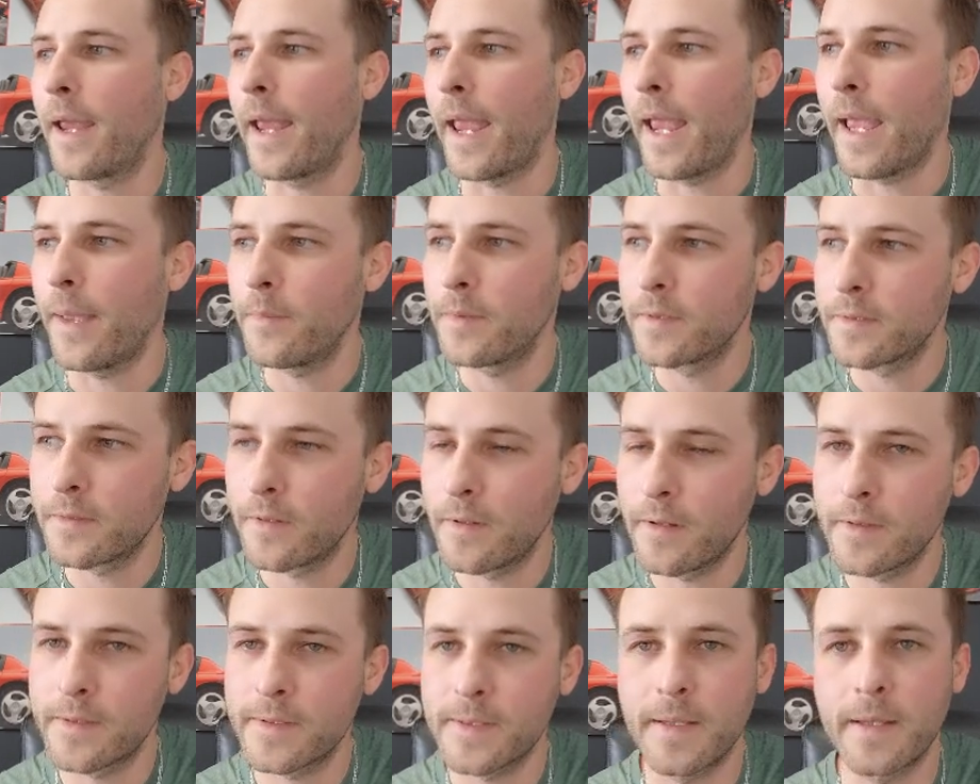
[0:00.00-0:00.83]

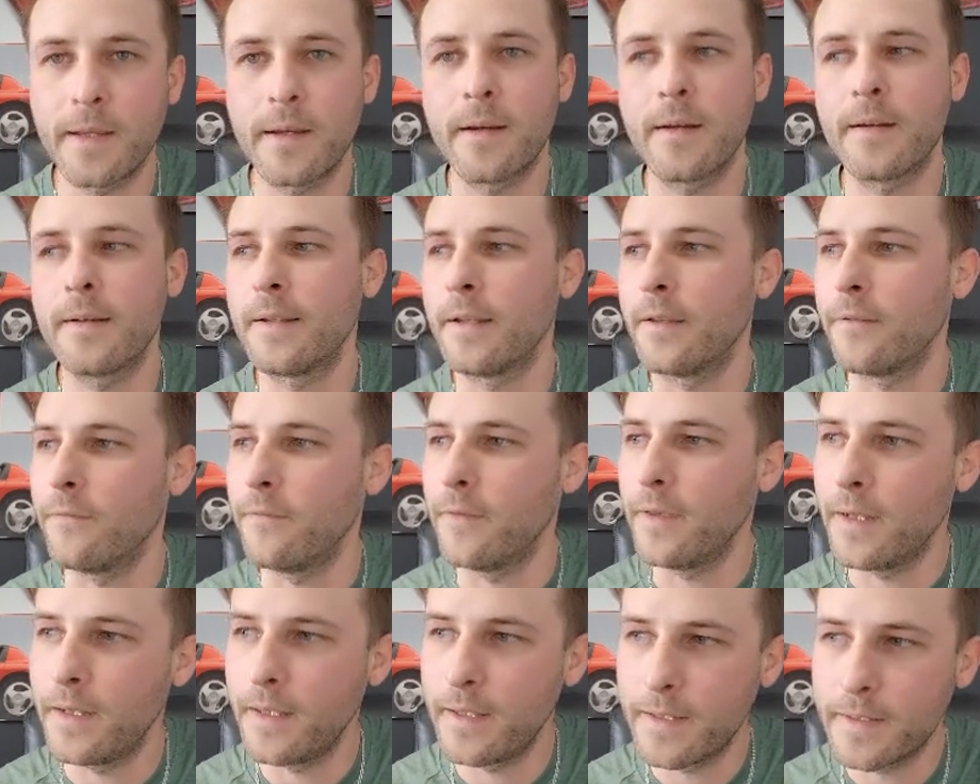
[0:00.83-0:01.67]
Amazon's there,
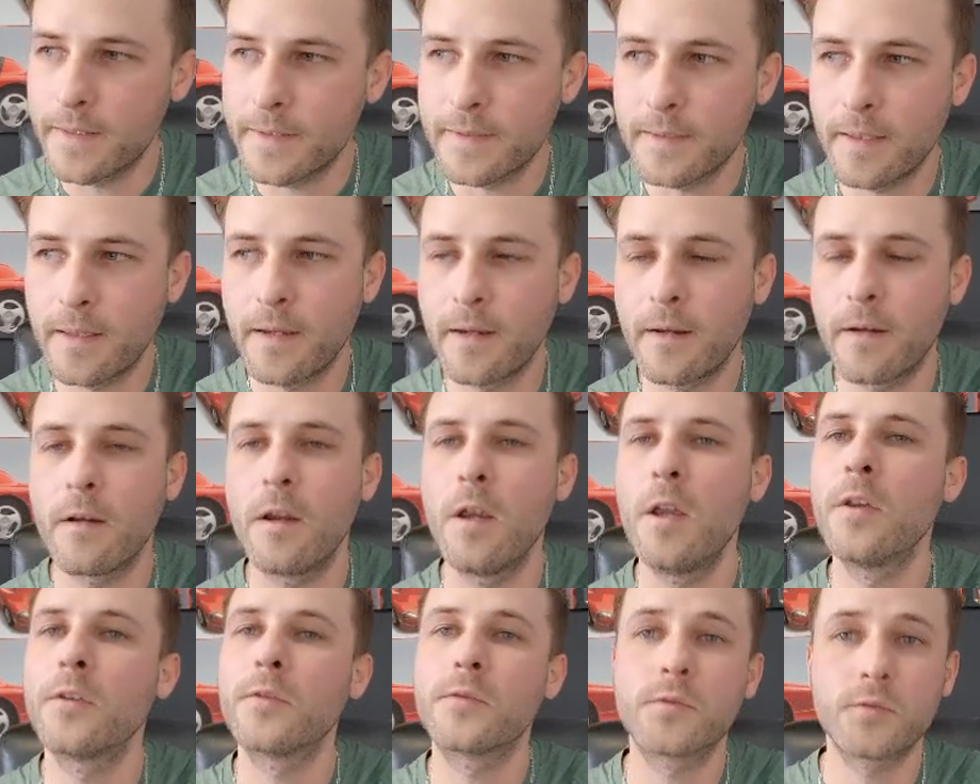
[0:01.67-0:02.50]
Nvidia is there,
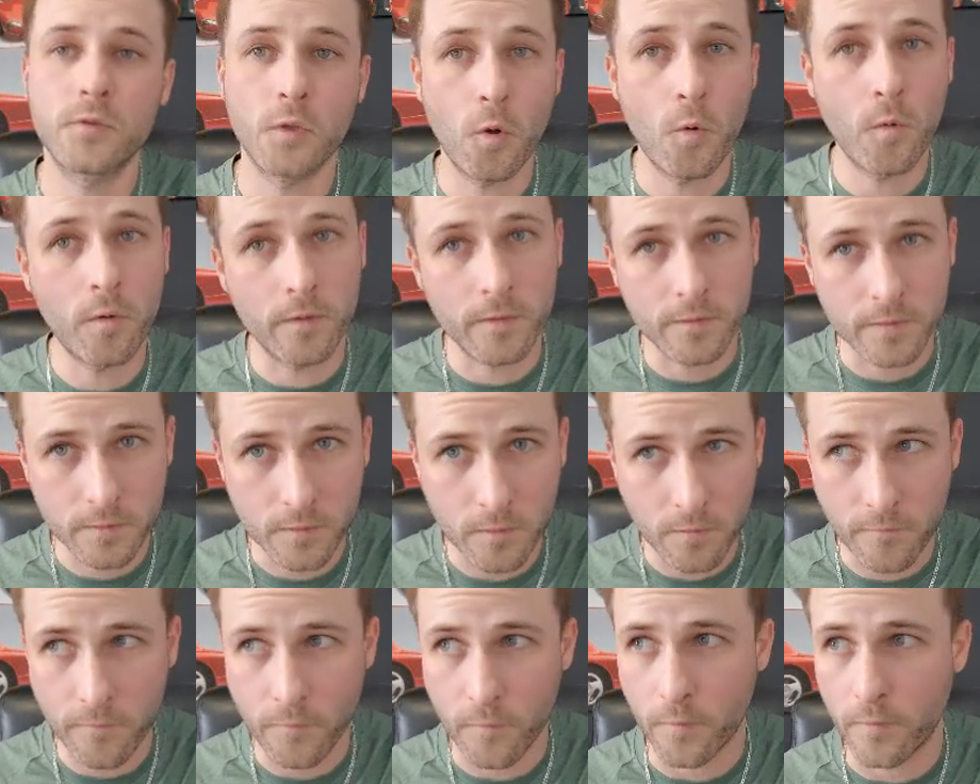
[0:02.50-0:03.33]
so on and
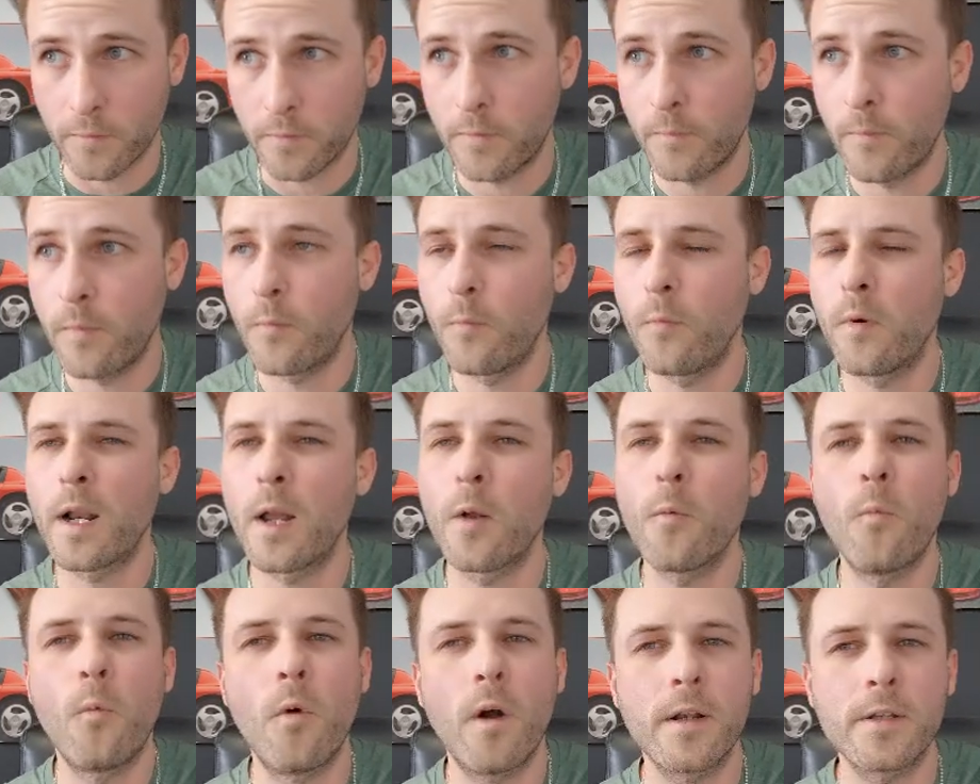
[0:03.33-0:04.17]
so forth. But what I
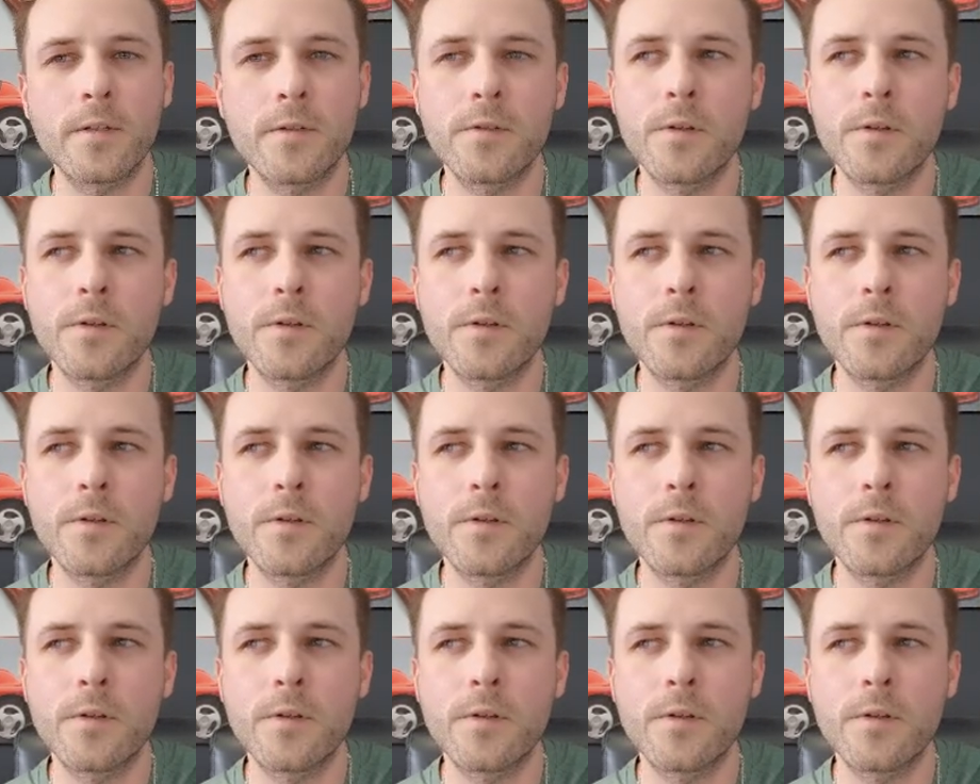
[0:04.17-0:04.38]
want you